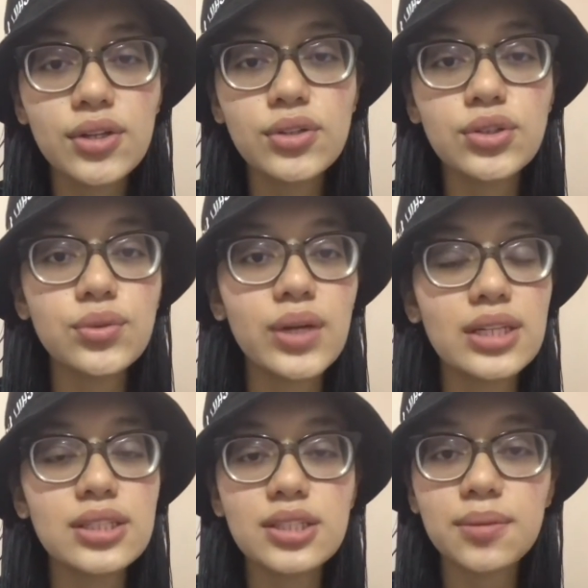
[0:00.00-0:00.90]
to
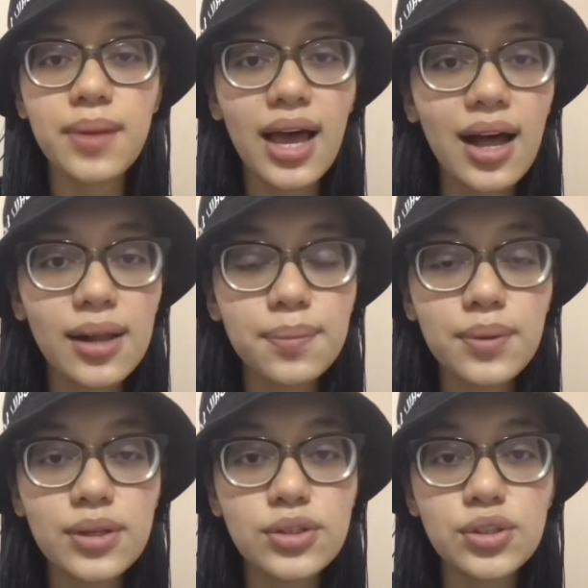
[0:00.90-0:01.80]
lend some
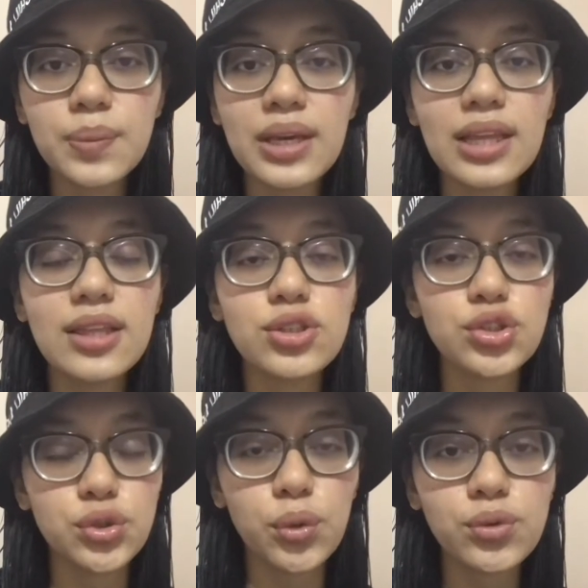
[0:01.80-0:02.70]
help, to be the
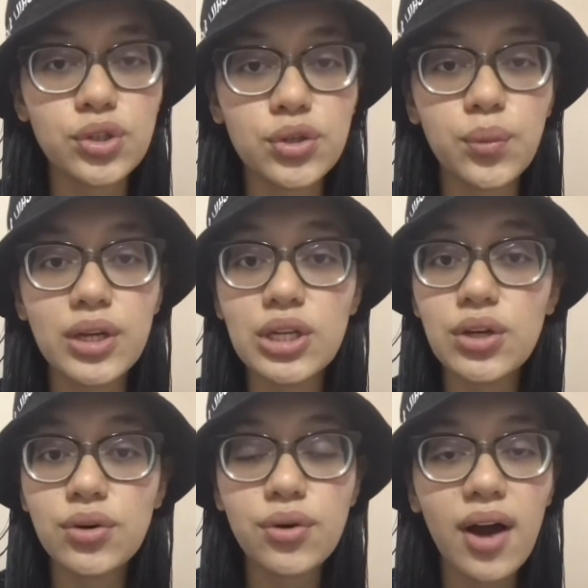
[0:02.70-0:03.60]
shoulder when you
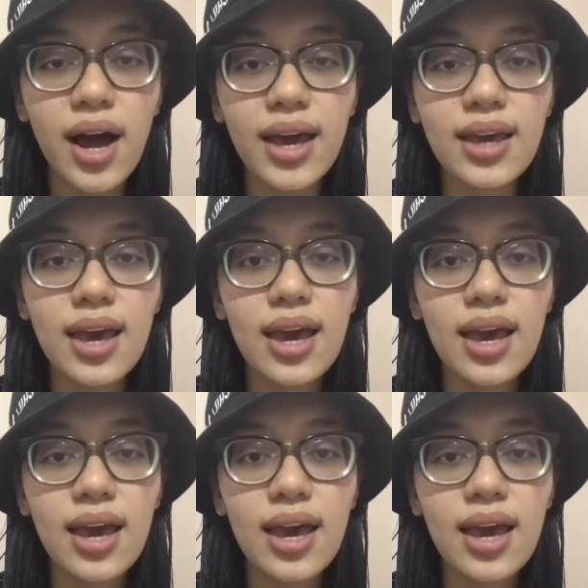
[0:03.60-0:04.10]
cry,